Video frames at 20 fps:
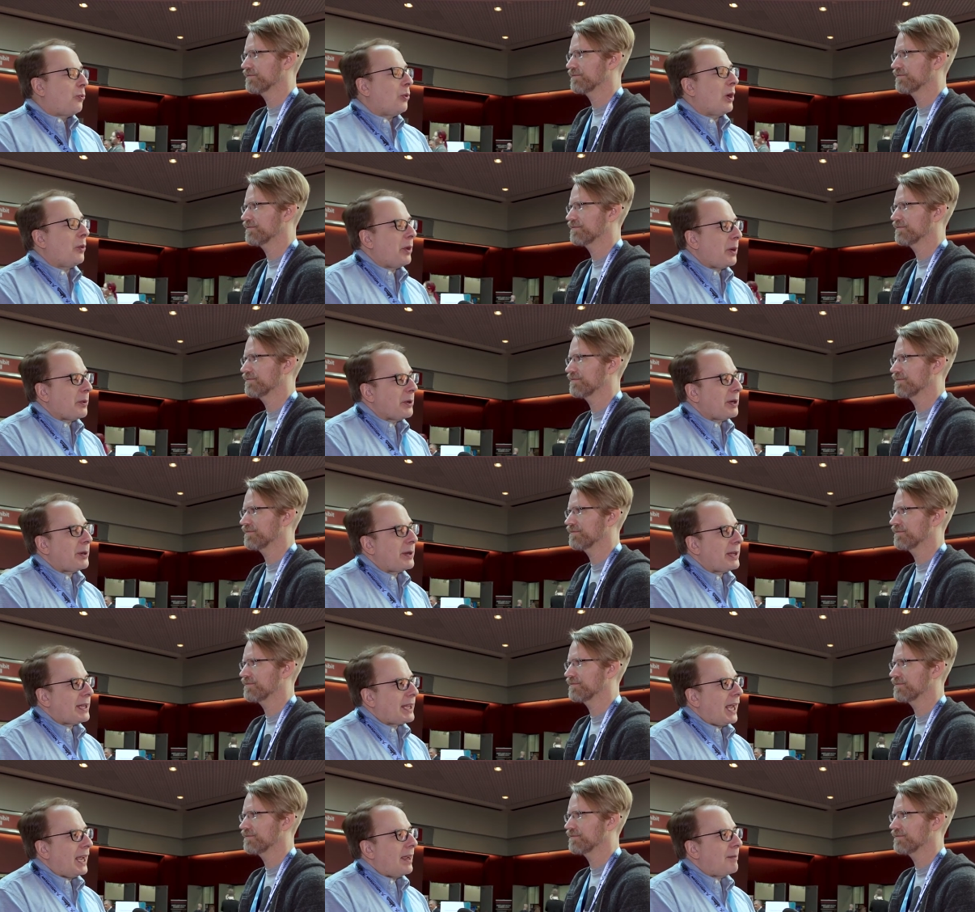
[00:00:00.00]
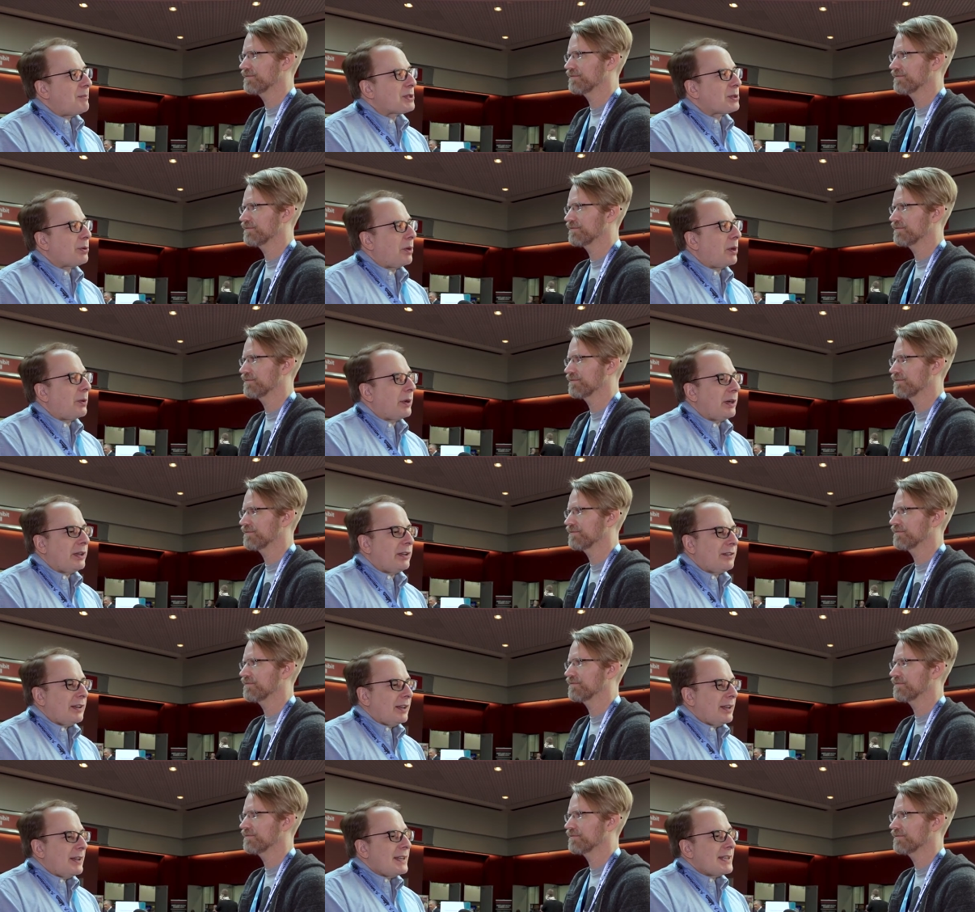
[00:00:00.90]
Speaker 1: when we were doing games, we would
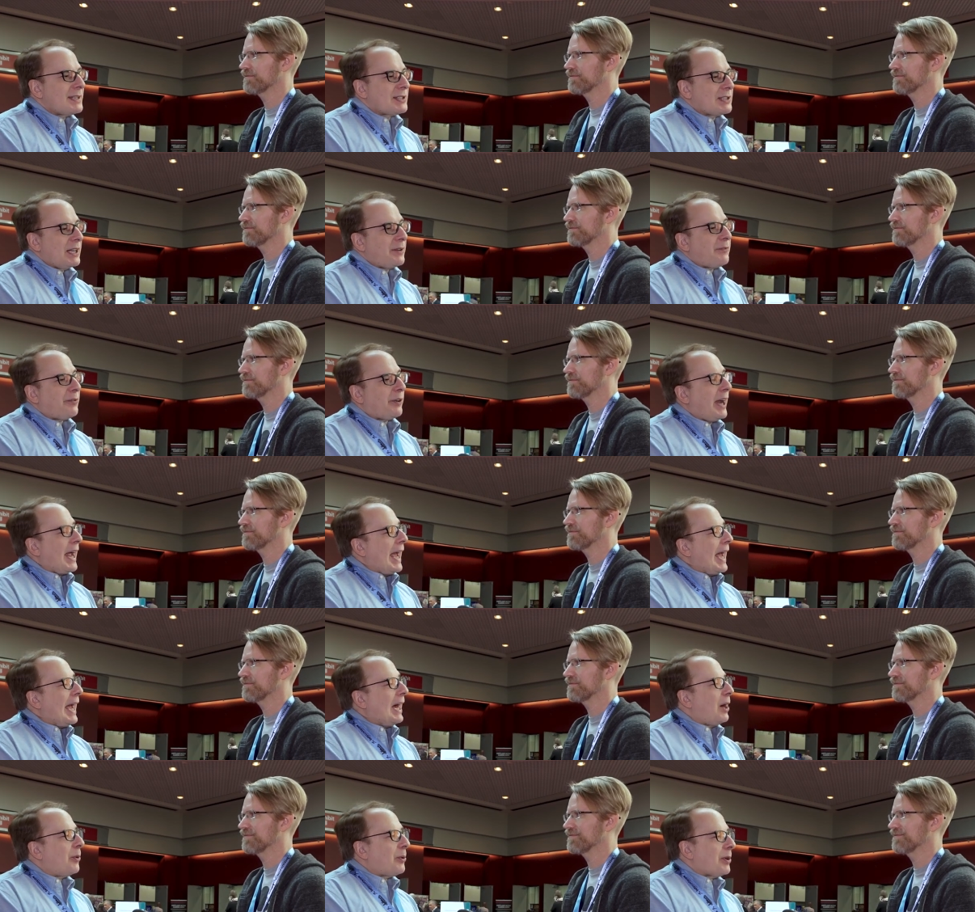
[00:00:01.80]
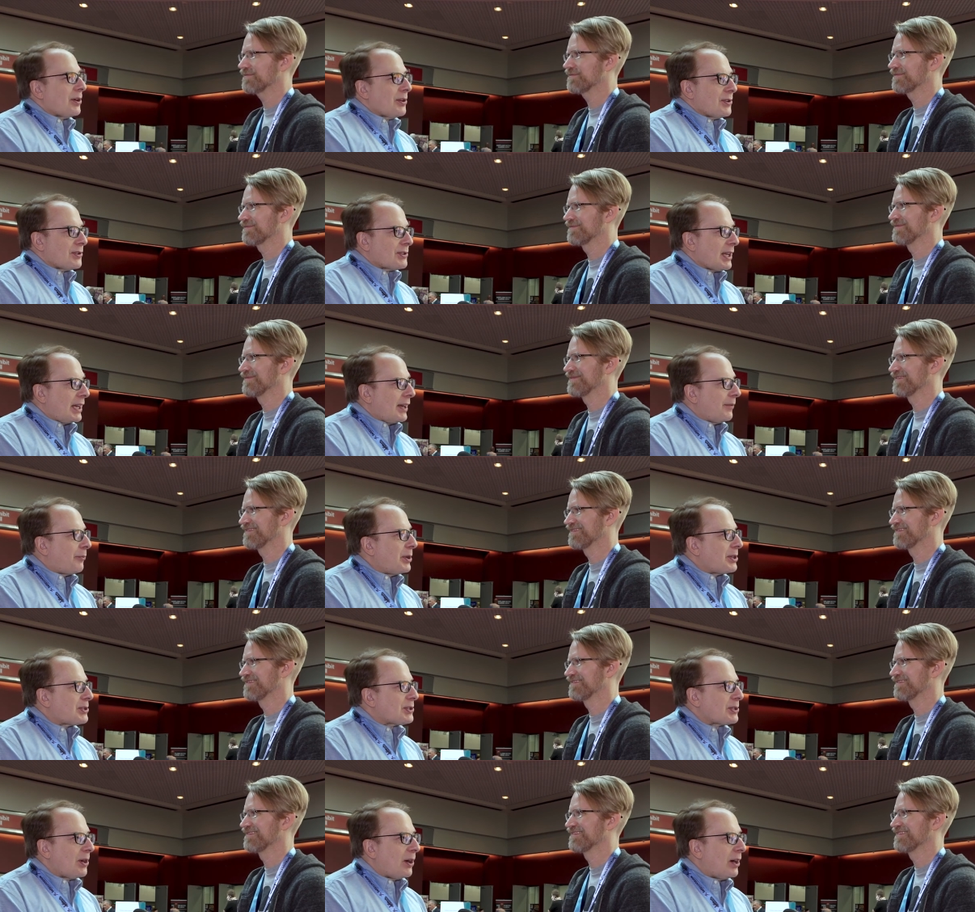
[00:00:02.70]
sit for hours, and if
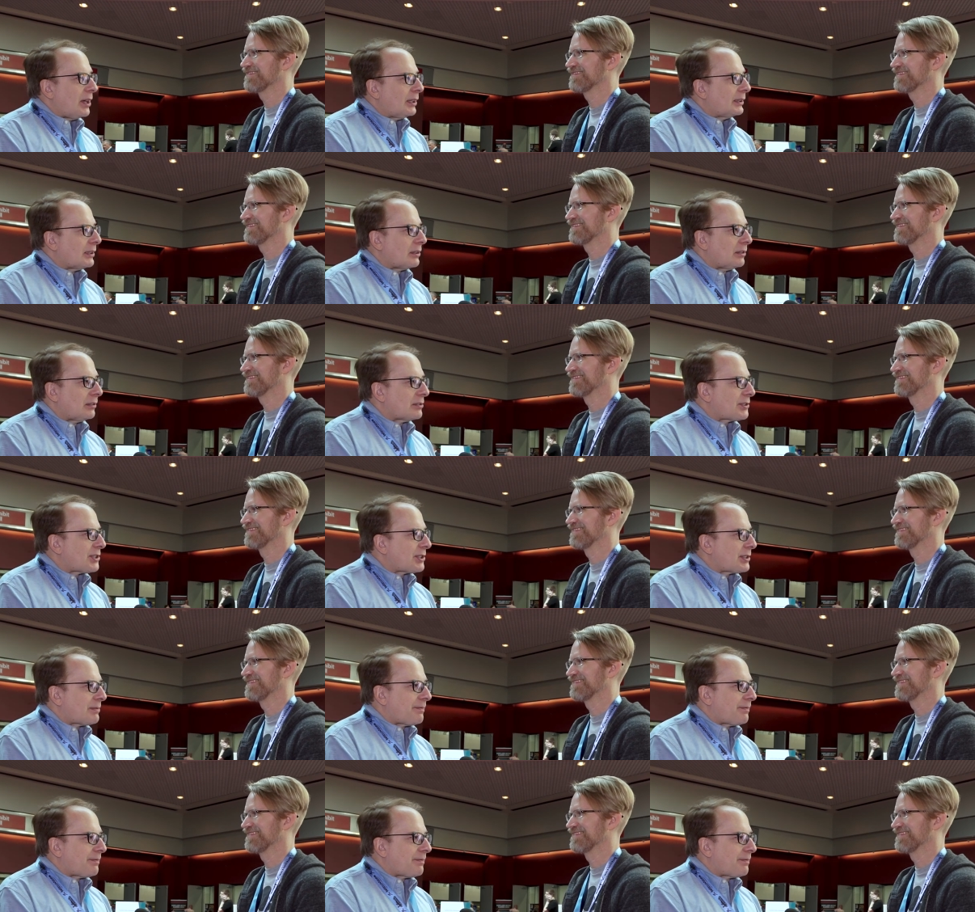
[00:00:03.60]
we saw a little